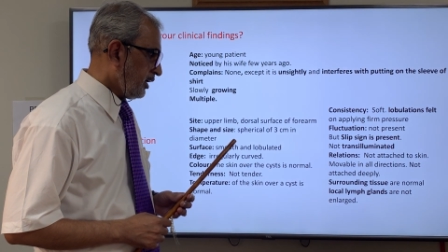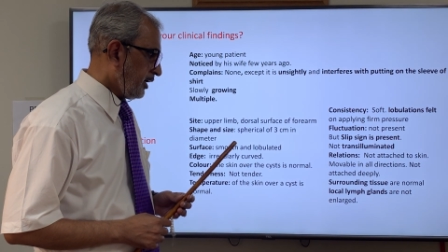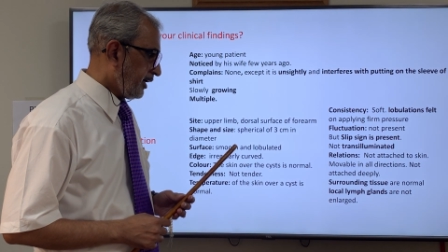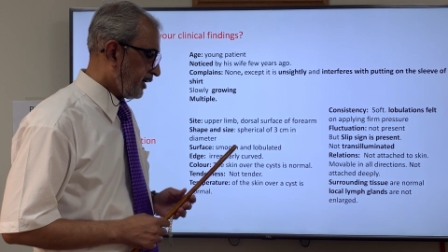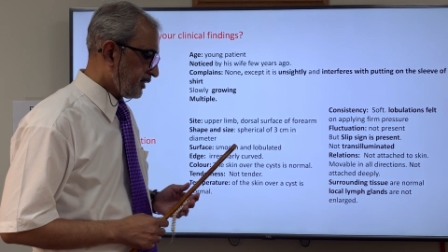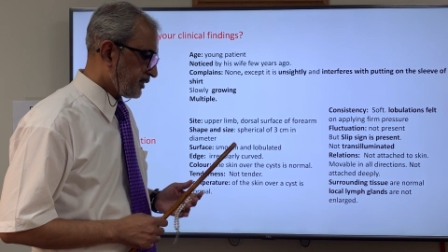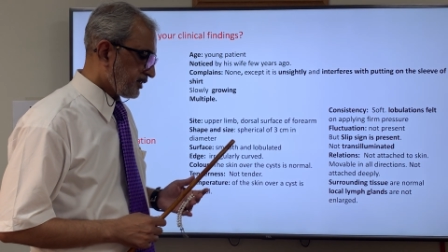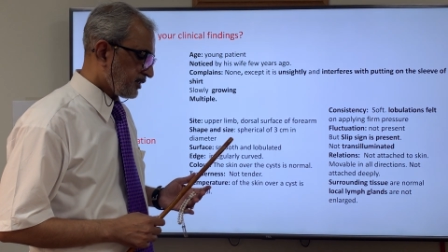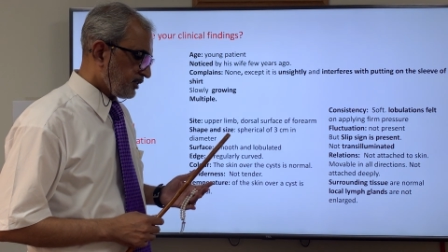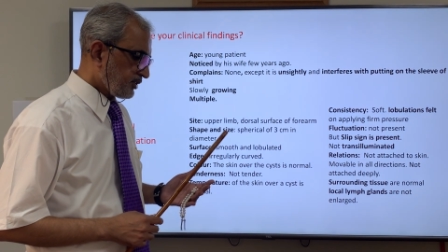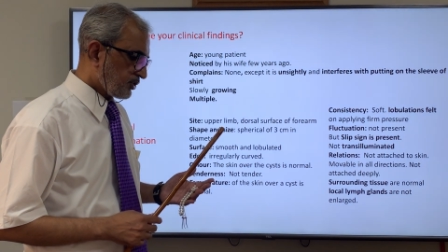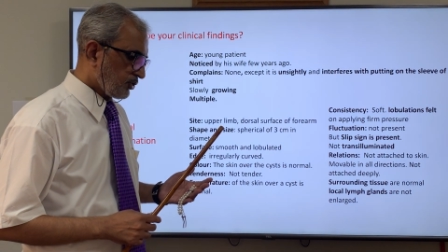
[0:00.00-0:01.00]
and
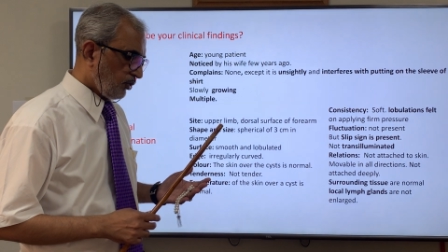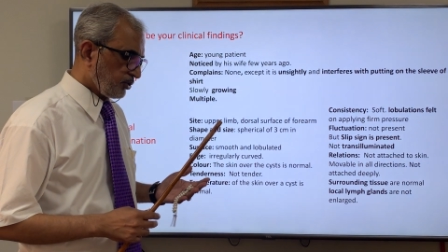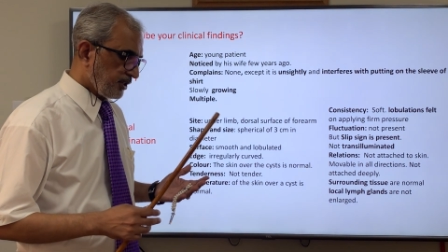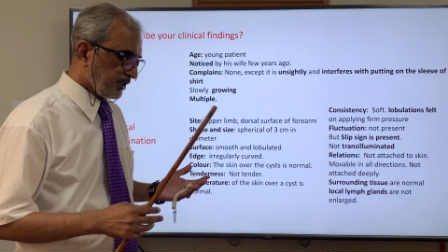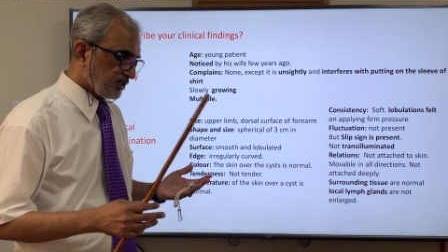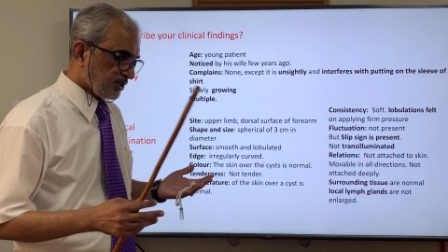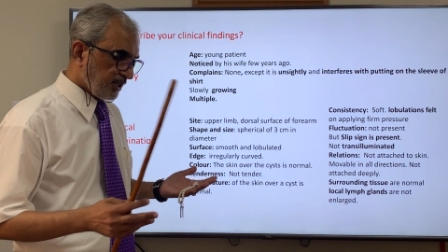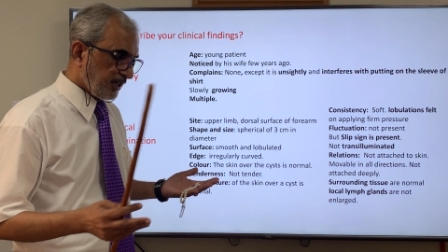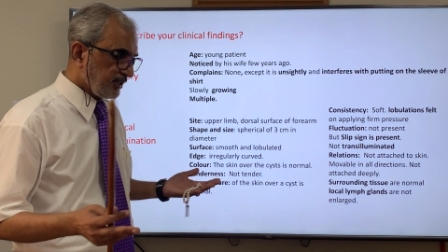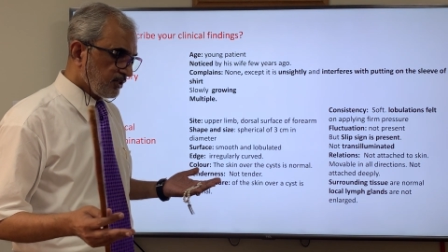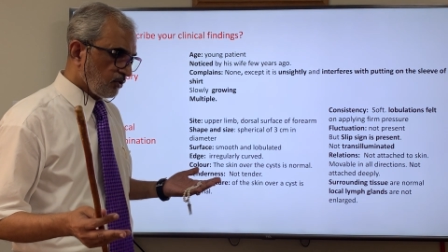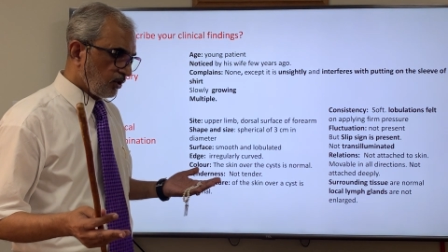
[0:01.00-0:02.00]
surrounding
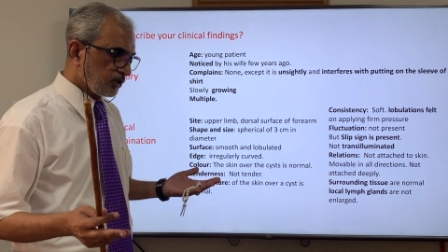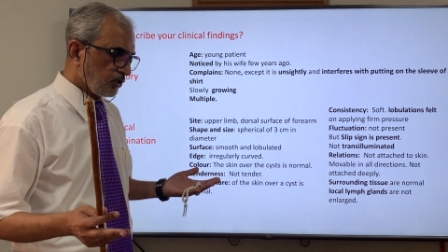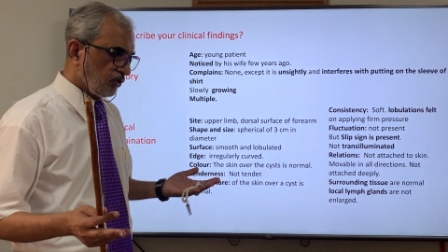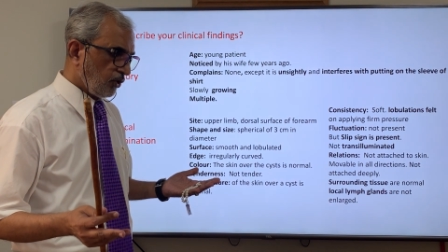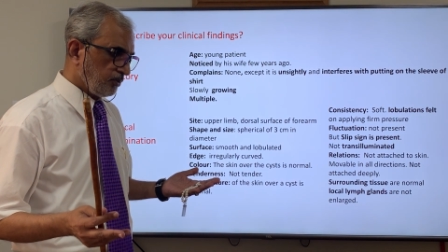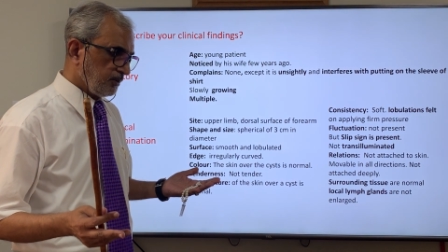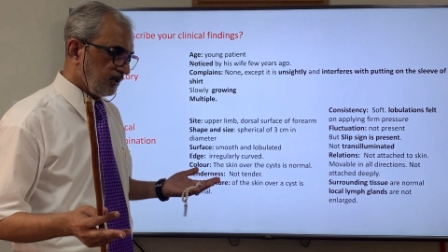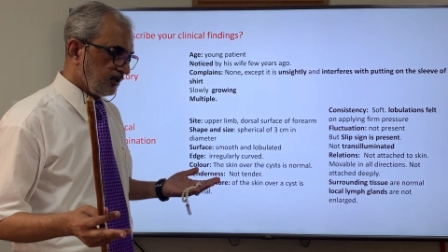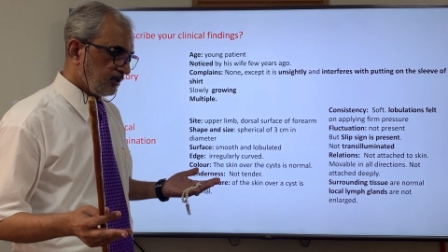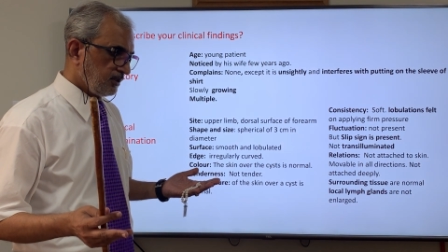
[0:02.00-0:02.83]
skin is also normal,